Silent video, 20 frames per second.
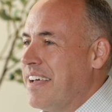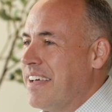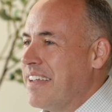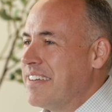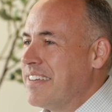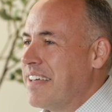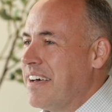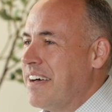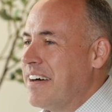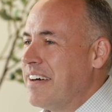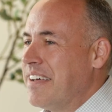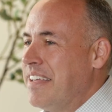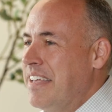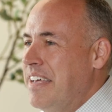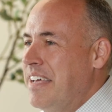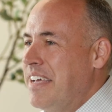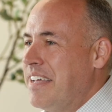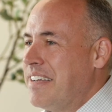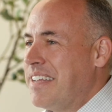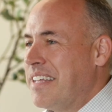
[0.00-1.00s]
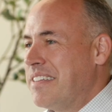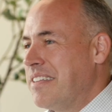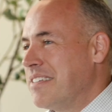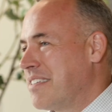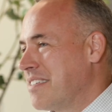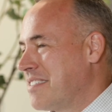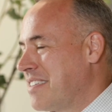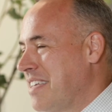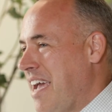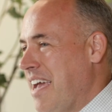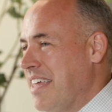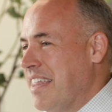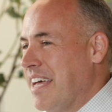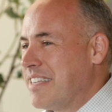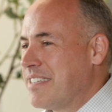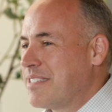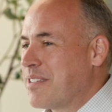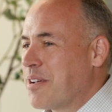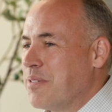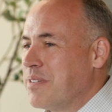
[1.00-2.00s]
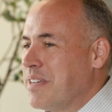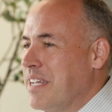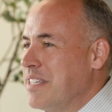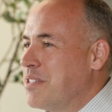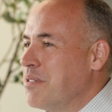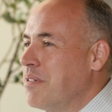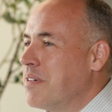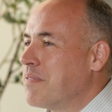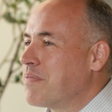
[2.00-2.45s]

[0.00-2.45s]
And needless to say, that's turned into a